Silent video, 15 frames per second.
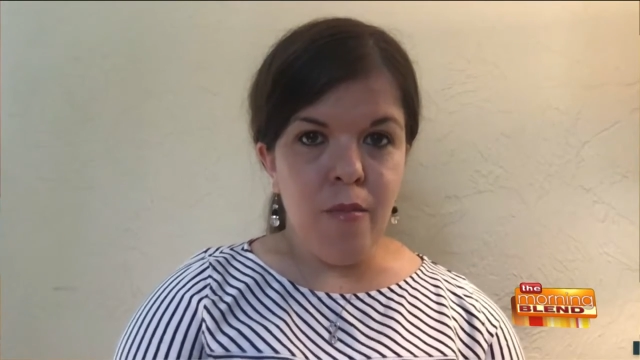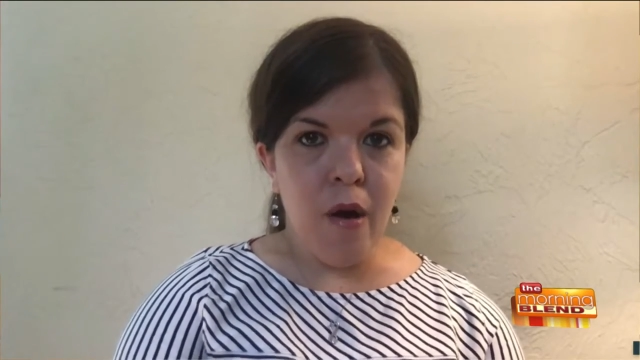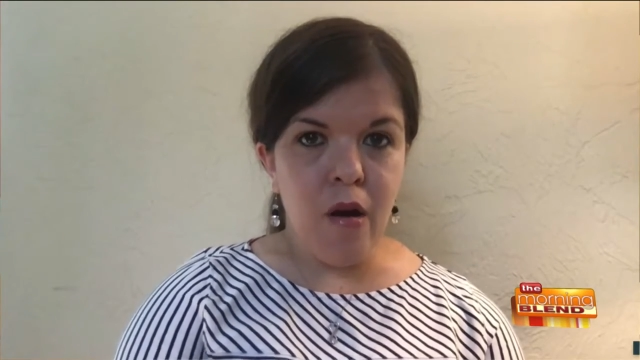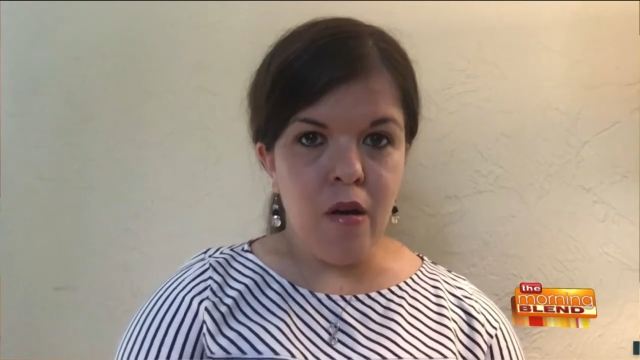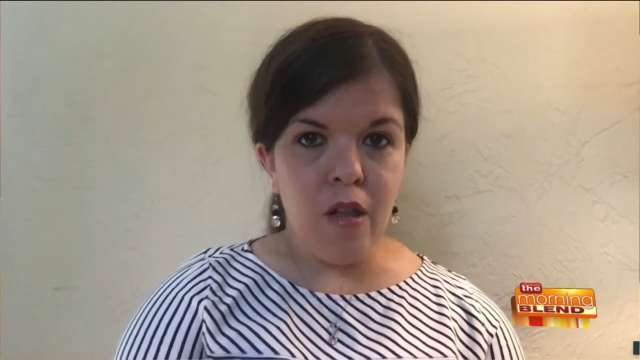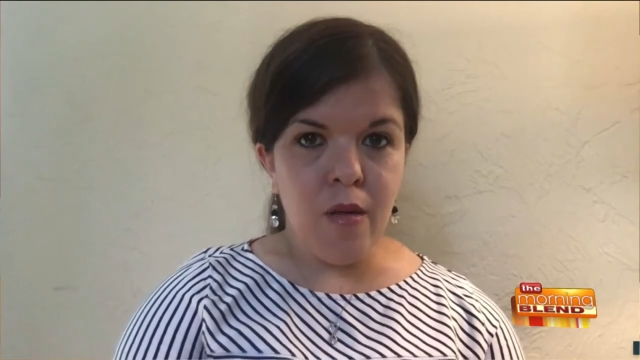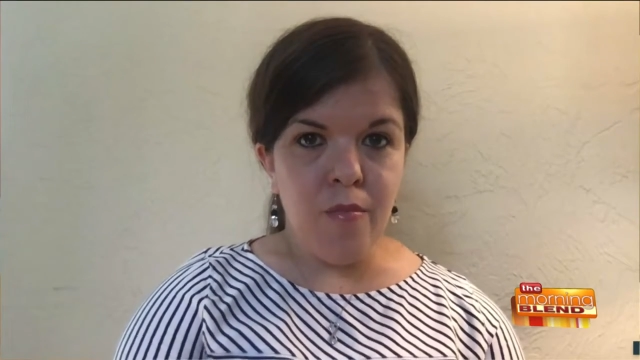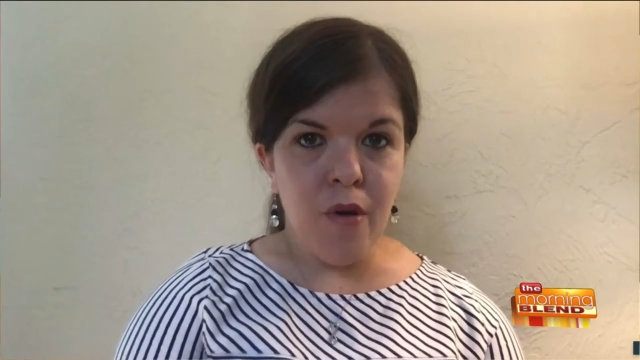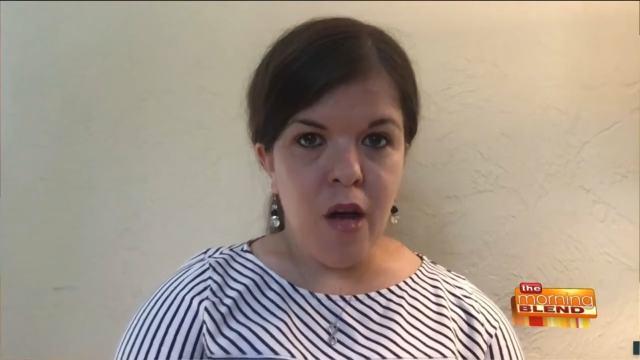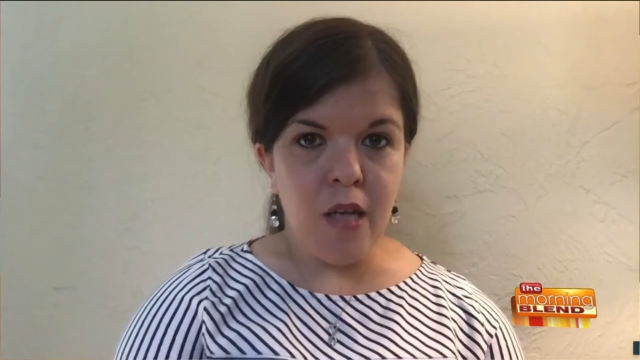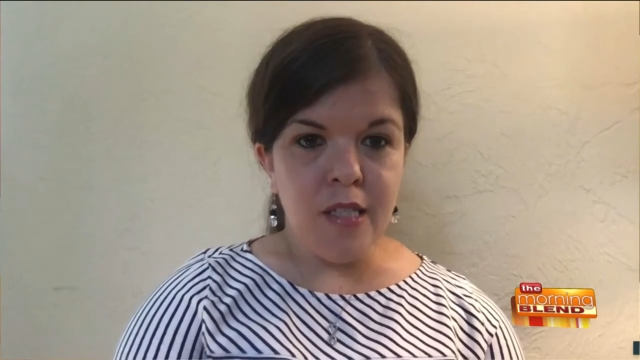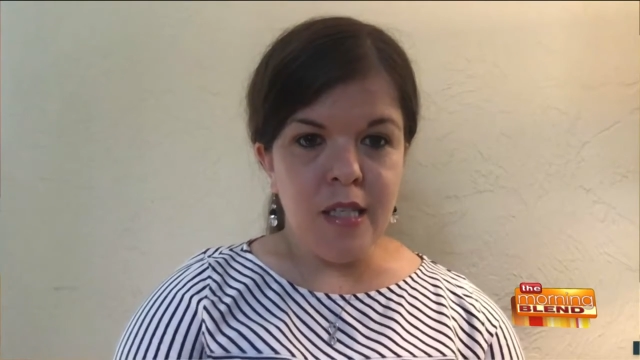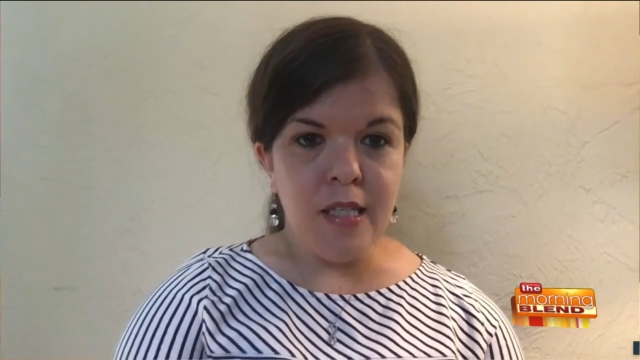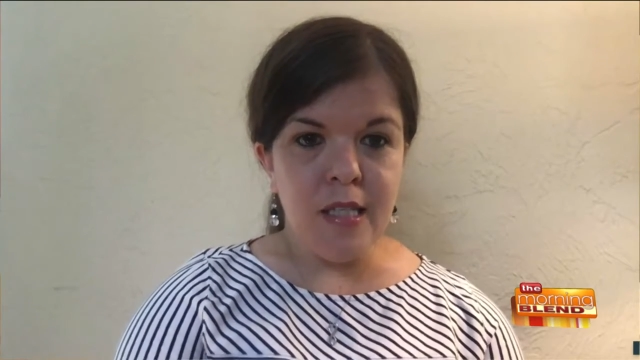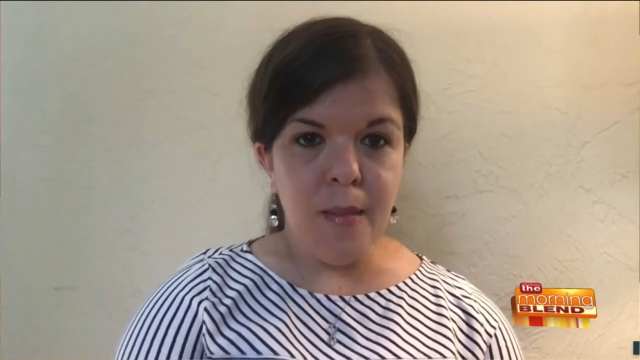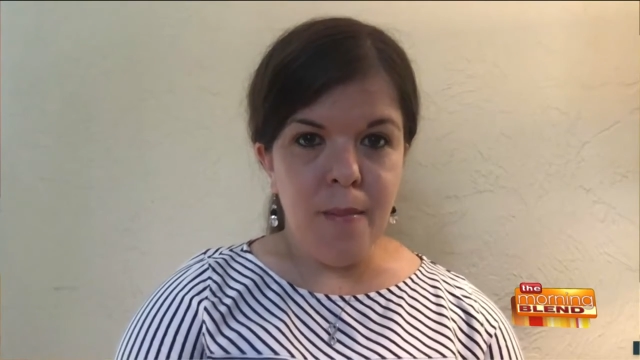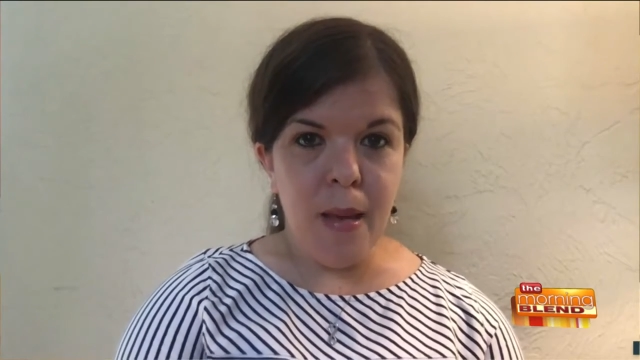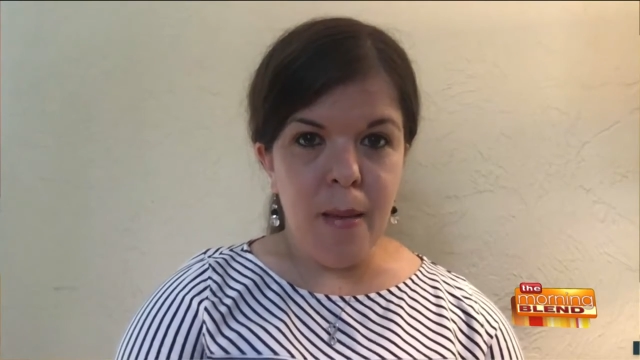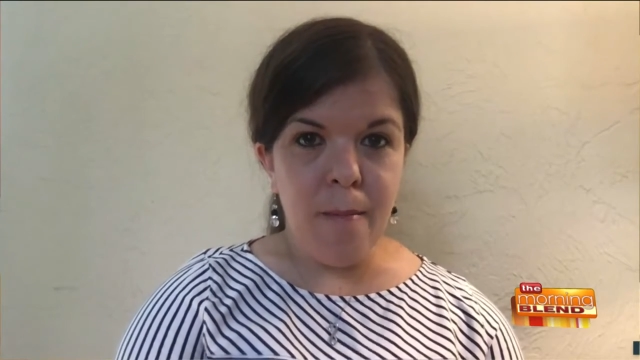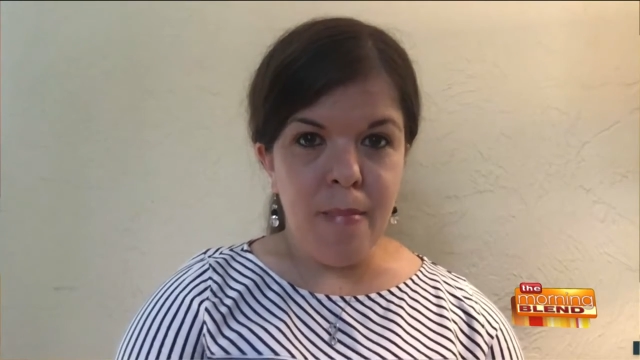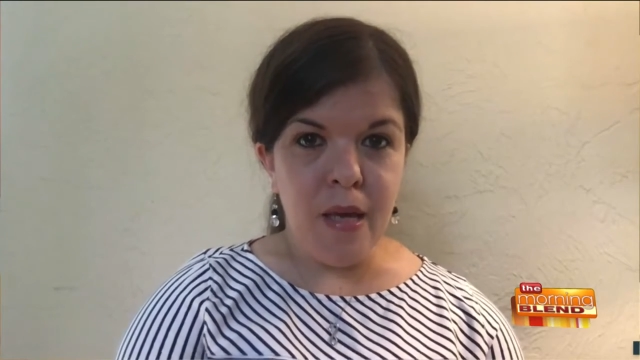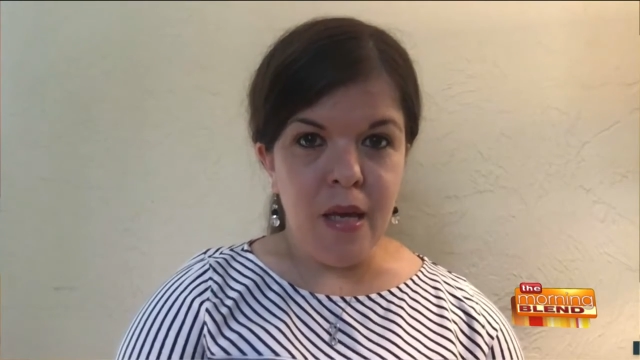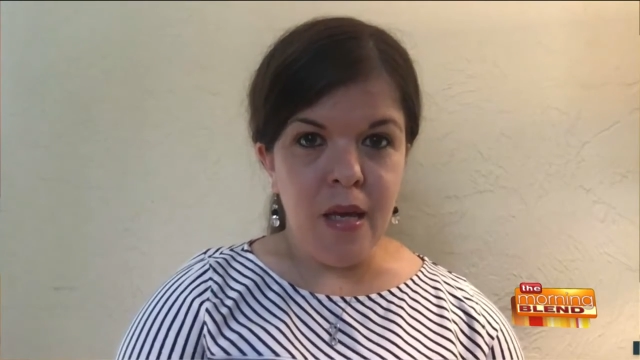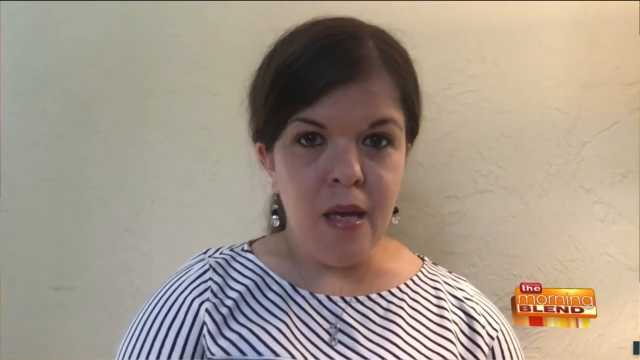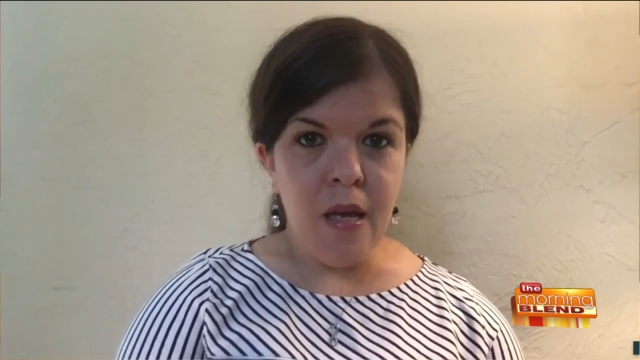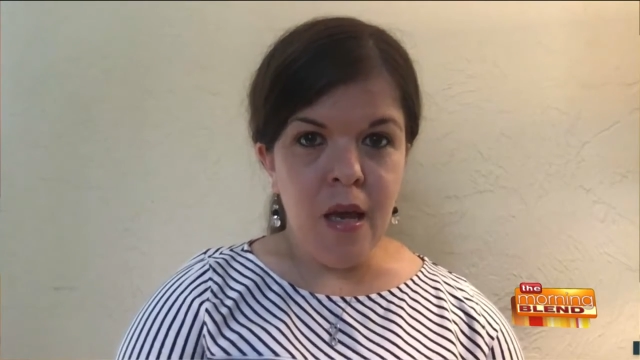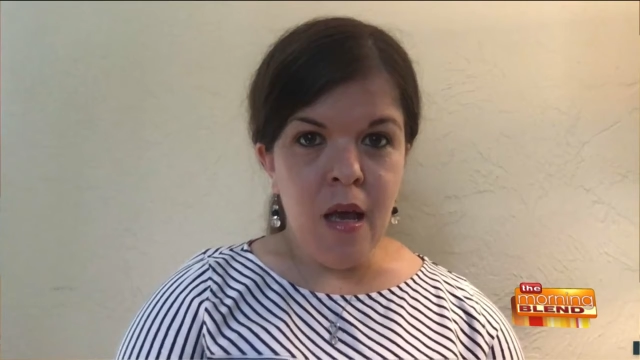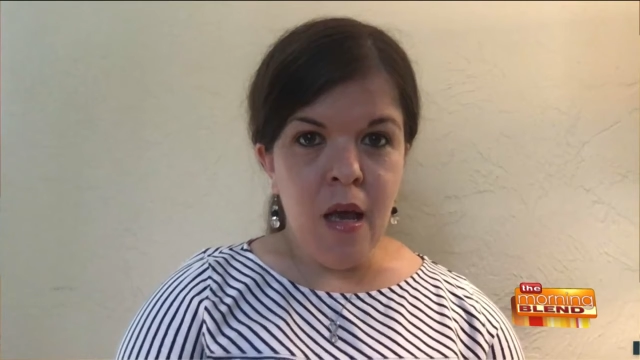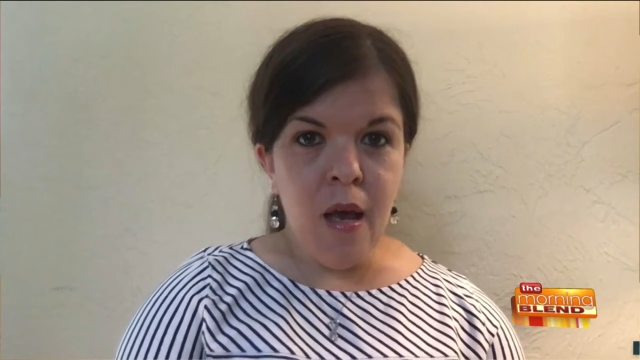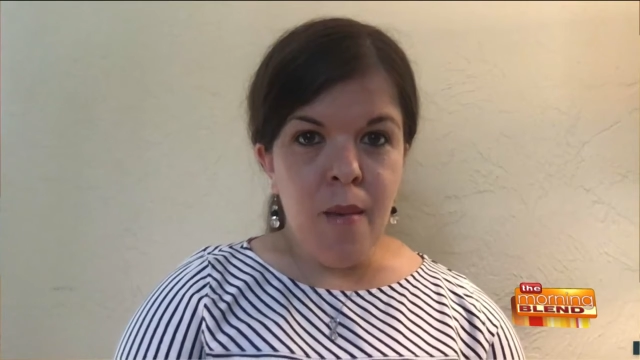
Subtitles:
part of the process it may be,